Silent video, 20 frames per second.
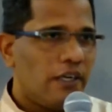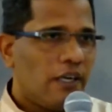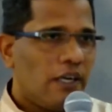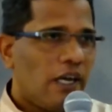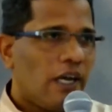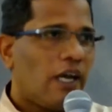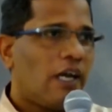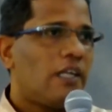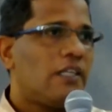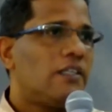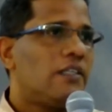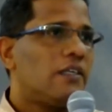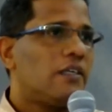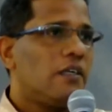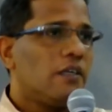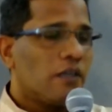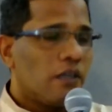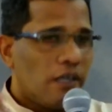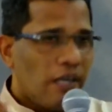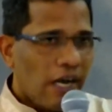and the
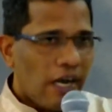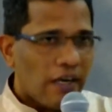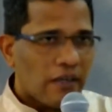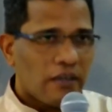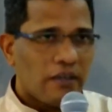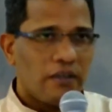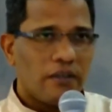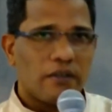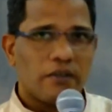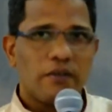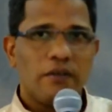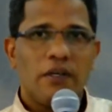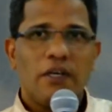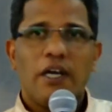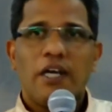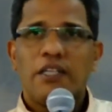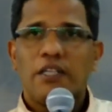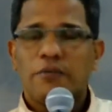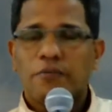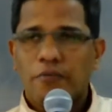gardener
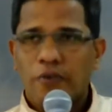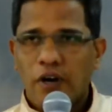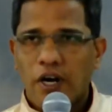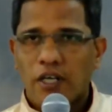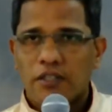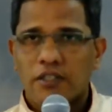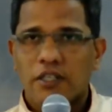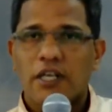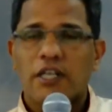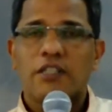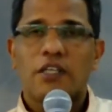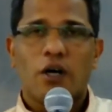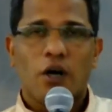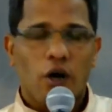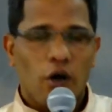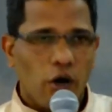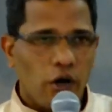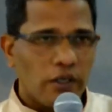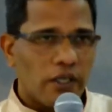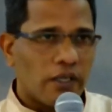and the father and the
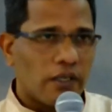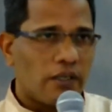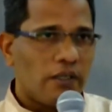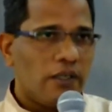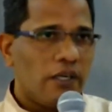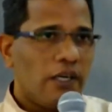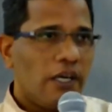owner.